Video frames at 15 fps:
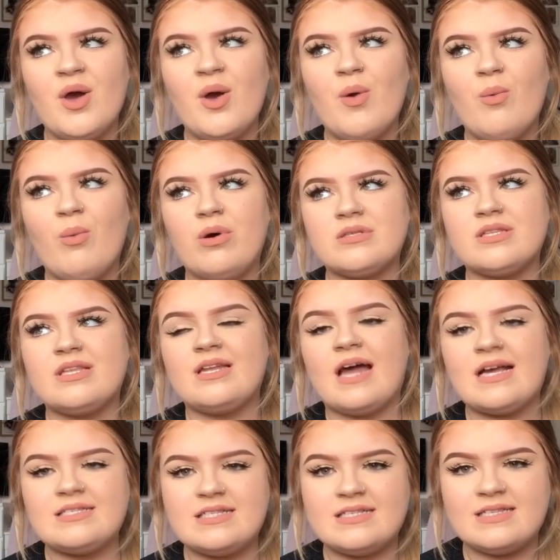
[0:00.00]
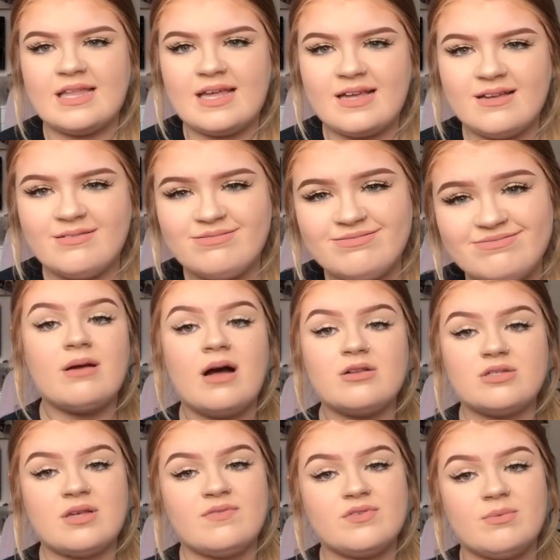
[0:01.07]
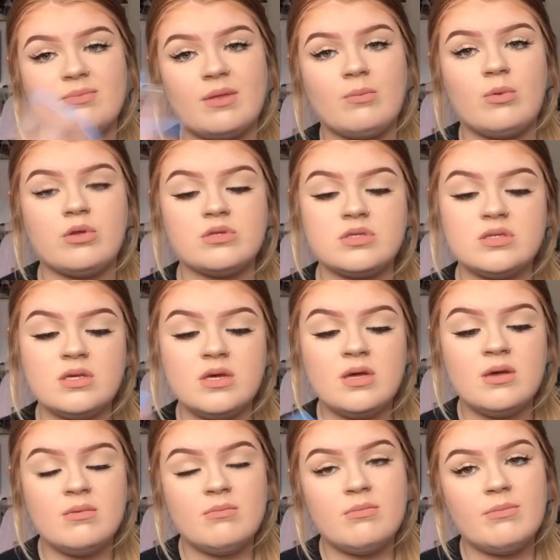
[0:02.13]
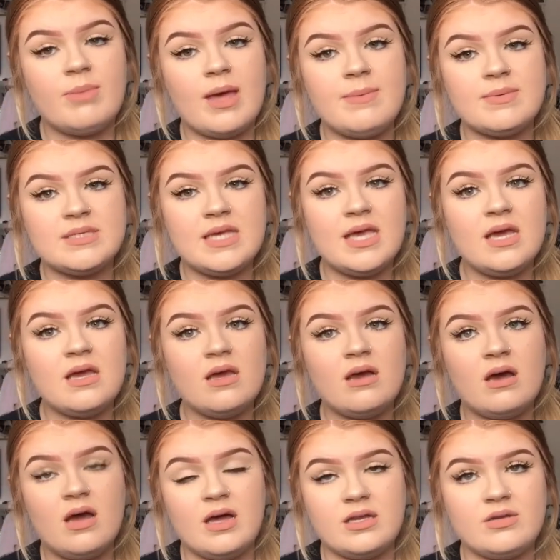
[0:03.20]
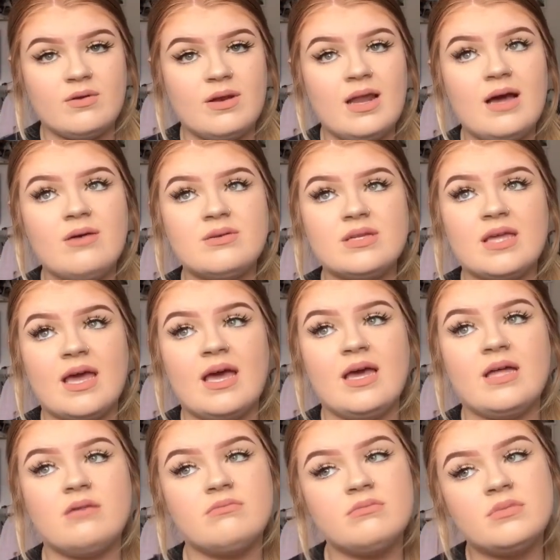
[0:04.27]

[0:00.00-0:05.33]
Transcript: wasn't the nicest thing. I'll just have something once baby's here and you're allowed again.